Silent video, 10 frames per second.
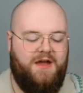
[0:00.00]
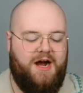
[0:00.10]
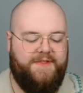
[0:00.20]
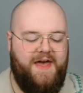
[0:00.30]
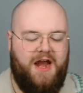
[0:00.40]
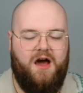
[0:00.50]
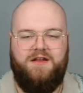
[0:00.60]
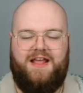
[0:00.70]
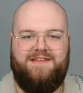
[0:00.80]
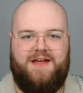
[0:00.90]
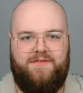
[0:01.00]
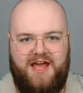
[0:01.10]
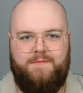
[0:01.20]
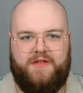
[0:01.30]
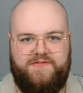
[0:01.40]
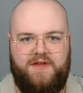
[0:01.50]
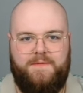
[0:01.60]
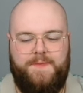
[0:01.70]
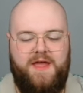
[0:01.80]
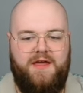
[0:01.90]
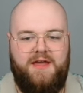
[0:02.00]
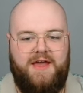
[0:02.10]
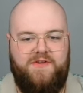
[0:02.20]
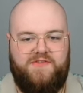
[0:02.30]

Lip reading: Arthalion is a level 8 monster. If